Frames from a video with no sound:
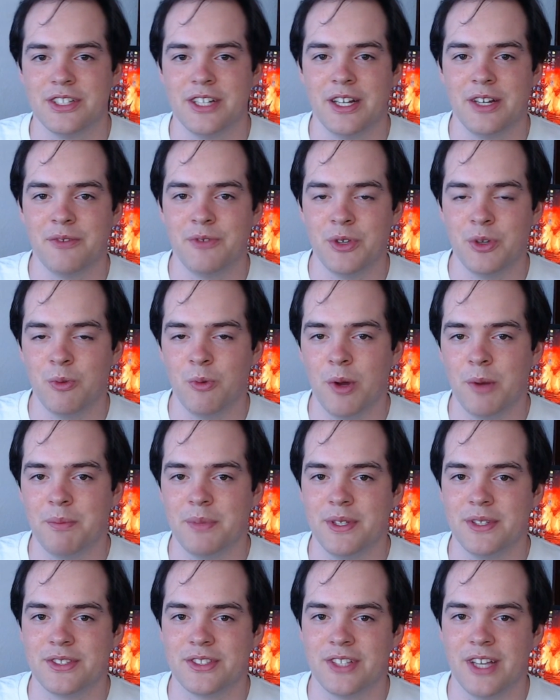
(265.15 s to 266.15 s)
I had a few One
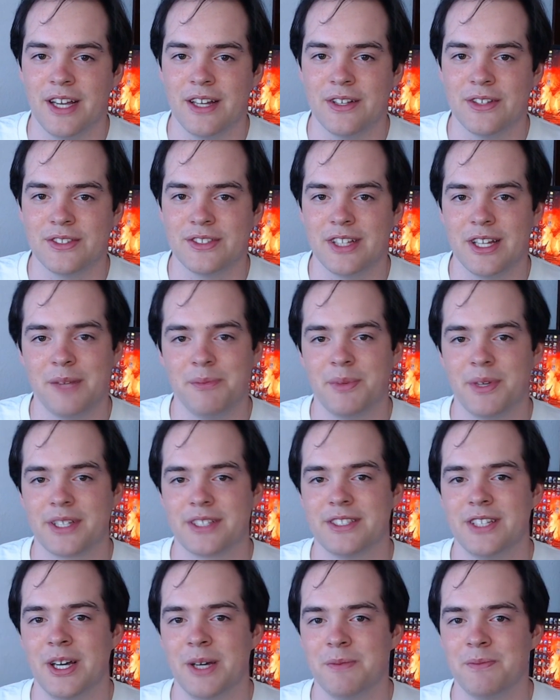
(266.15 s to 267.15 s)
Piece titles that I picked
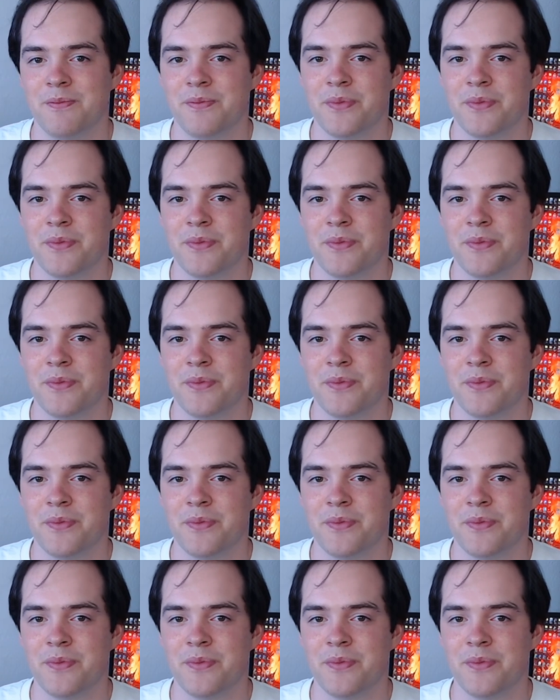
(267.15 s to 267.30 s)
up